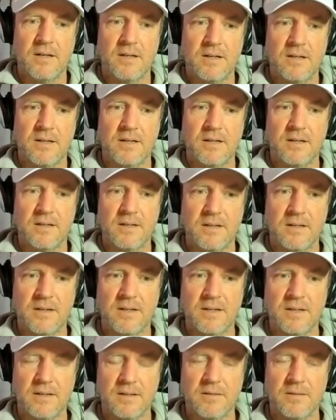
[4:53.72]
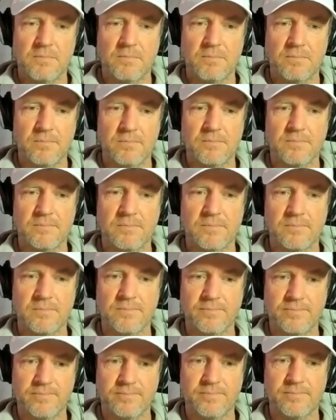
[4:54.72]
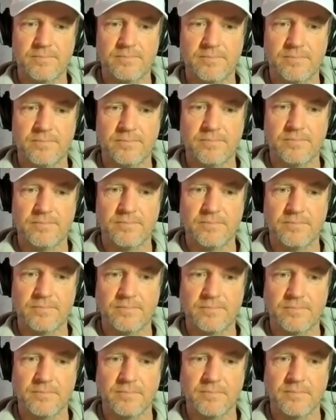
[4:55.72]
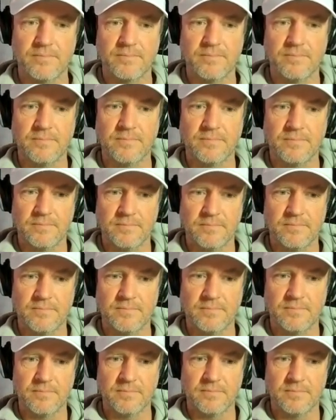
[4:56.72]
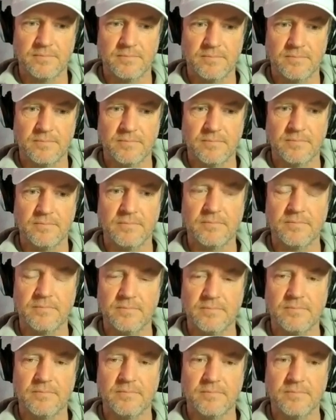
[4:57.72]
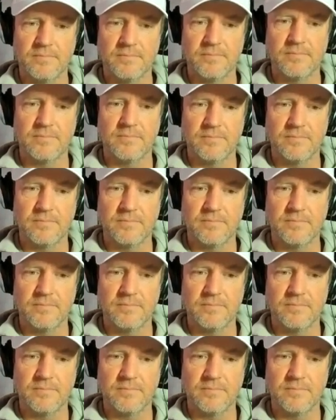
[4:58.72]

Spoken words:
The person shown says nothing.